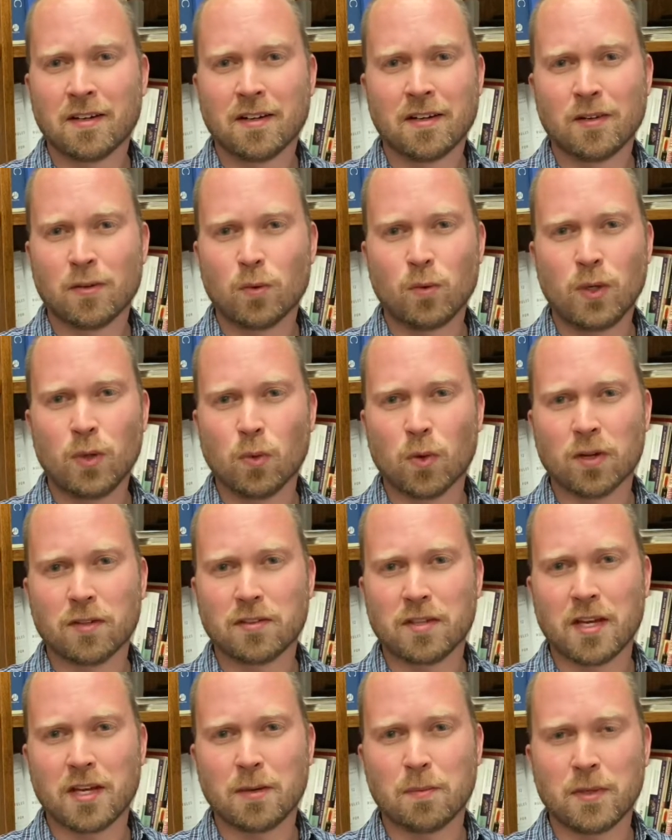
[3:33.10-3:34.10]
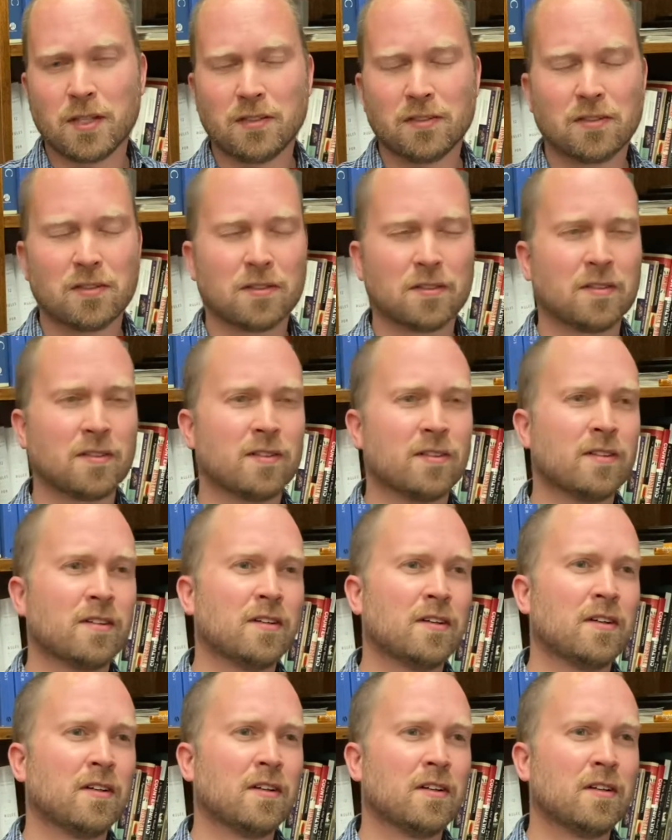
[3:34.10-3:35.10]
we weren't enemies.
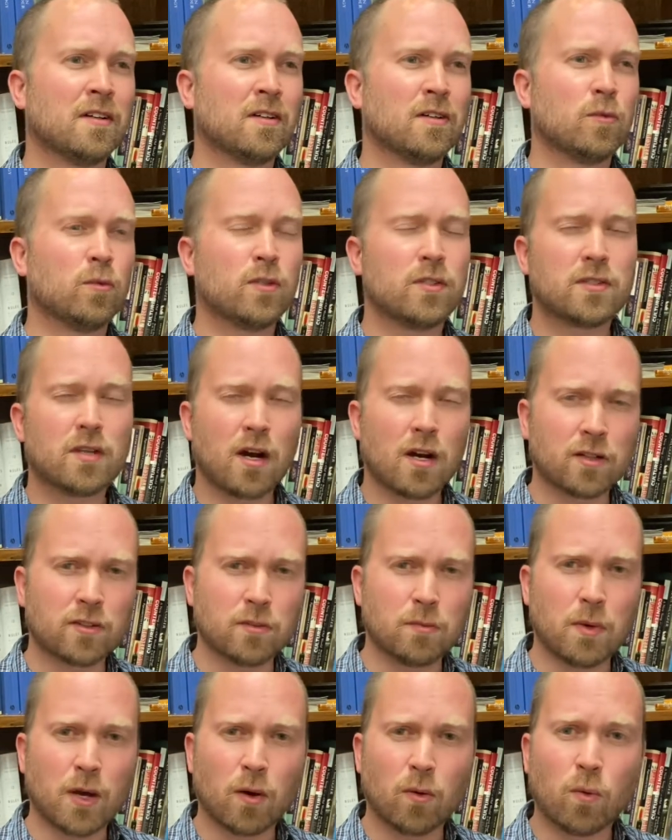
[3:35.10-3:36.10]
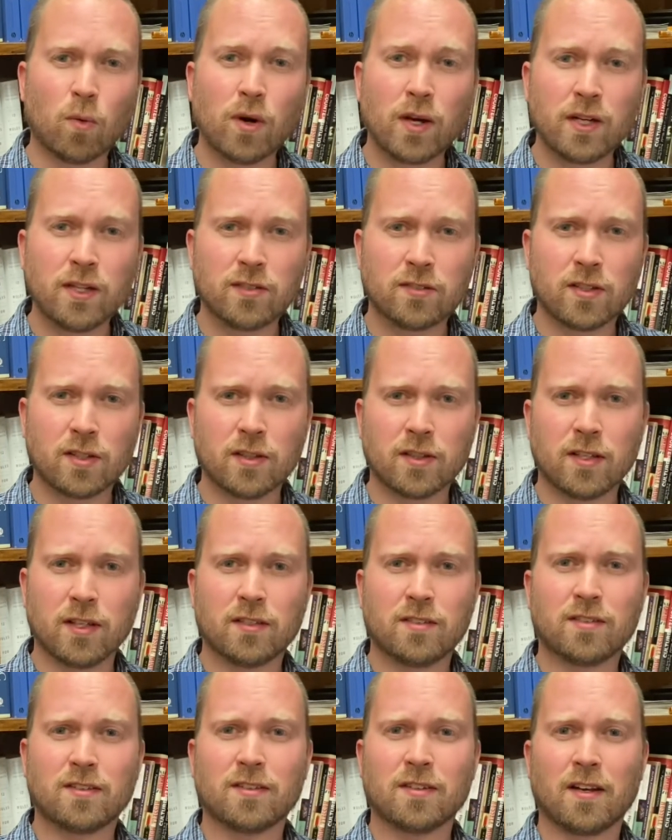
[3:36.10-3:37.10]
We talked about what is it
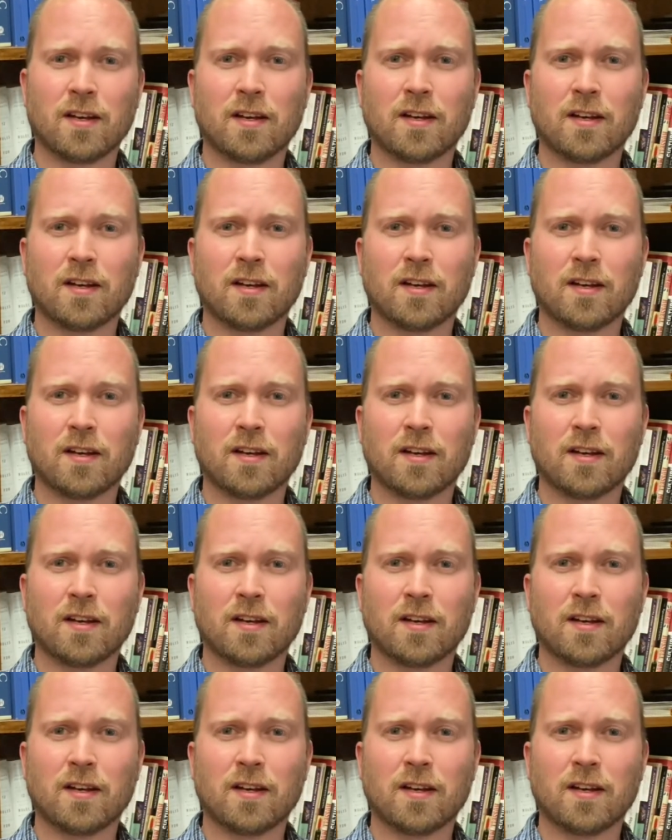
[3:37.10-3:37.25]
that's